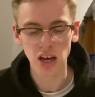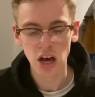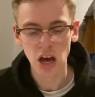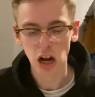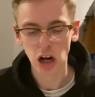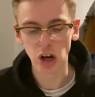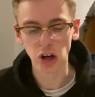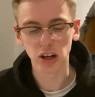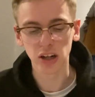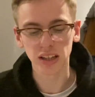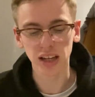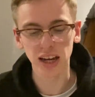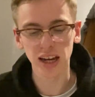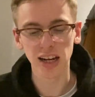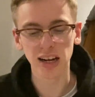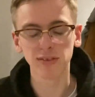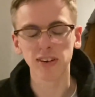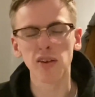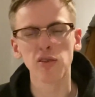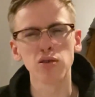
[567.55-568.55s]
Luca Dean,
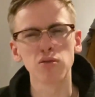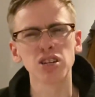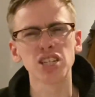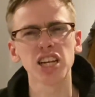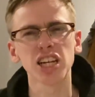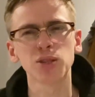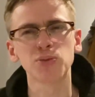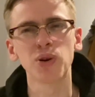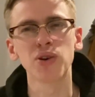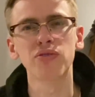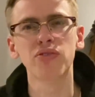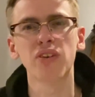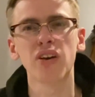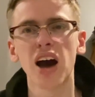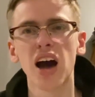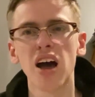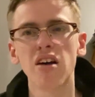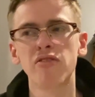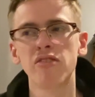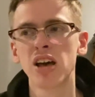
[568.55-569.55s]
I've given him a
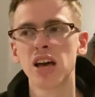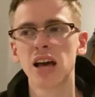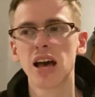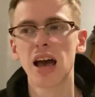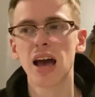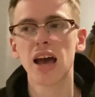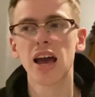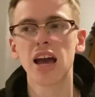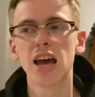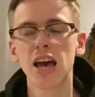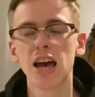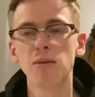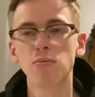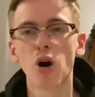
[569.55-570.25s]
6.5.